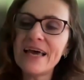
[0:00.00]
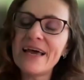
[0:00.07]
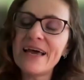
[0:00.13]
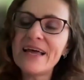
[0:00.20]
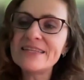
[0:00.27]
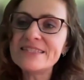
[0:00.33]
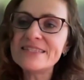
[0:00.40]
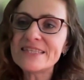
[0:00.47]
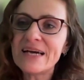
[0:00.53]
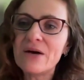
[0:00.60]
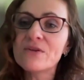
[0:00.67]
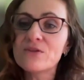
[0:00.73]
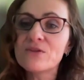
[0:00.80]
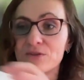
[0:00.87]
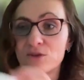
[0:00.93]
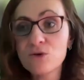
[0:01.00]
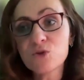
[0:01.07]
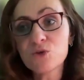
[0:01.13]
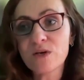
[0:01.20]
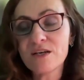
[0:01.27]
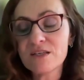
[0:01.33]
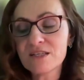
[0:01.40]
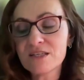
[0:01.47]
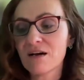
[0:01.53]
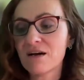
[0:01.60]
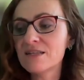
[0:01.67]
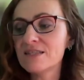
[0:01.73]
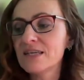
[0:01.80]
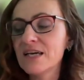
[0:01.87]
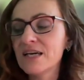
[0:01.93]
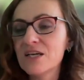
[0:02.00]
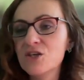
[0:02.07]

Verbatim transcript: and with those word cards,